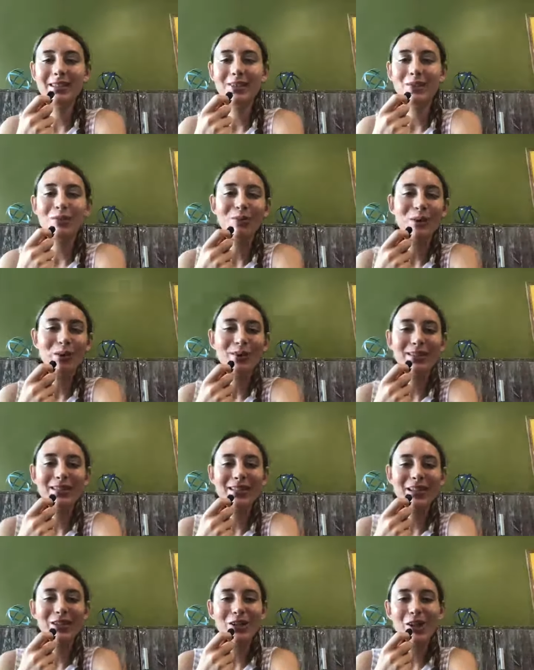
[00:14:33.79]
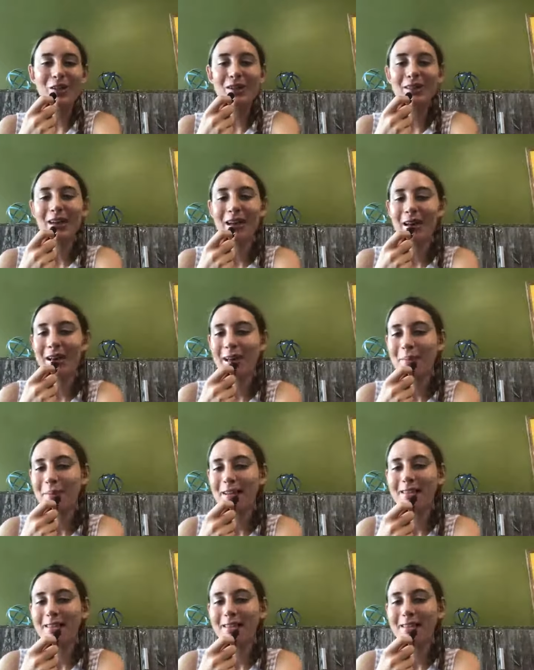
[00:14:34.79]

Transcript: little quotes and such all the time.